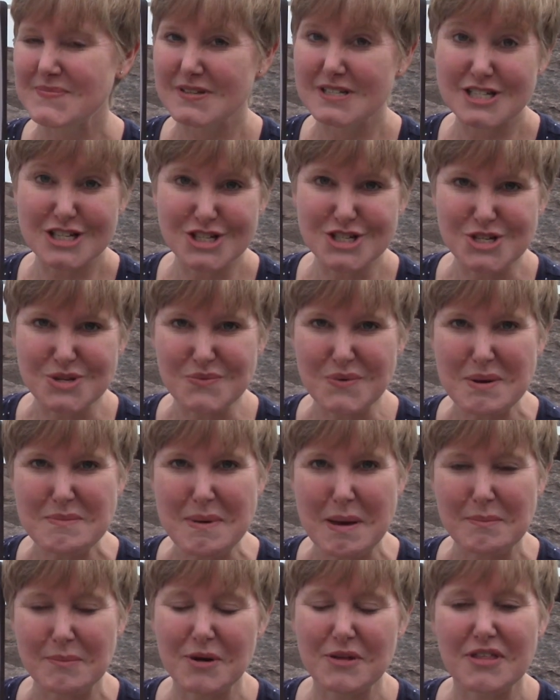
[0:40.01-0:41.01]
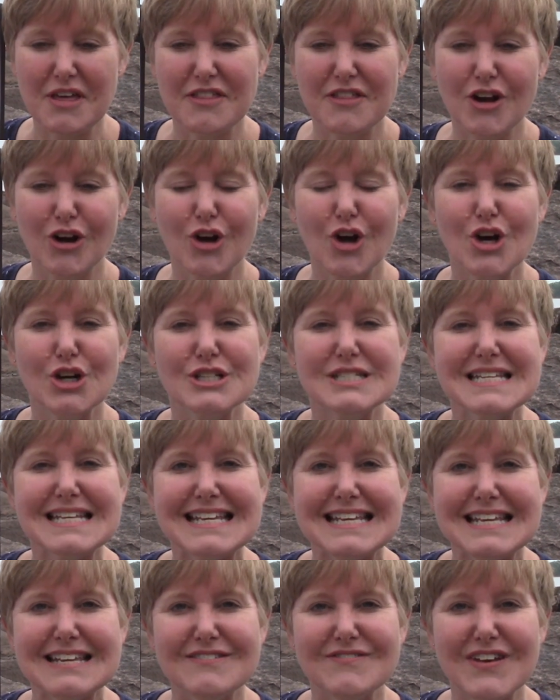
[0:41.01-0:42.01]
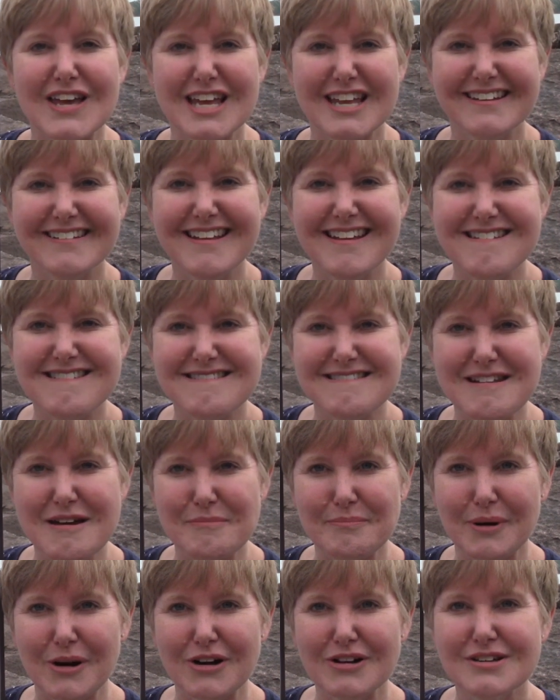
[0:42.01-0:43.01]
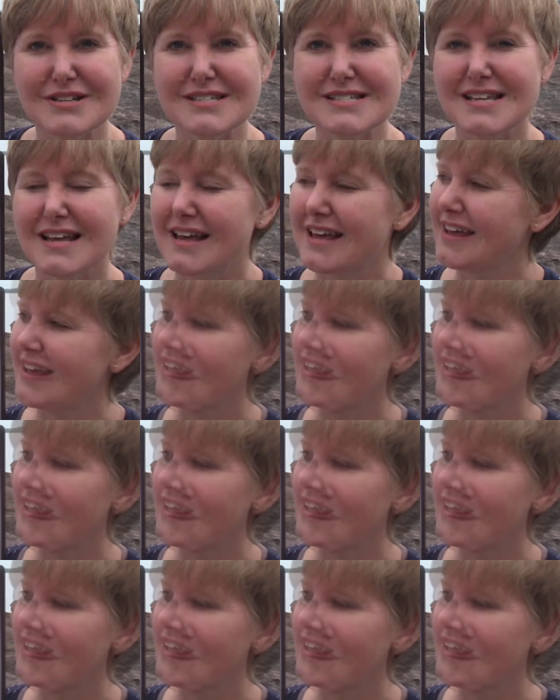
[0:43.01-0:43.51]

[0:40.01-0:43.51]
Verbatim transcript: Did you remember that they're called even numbers?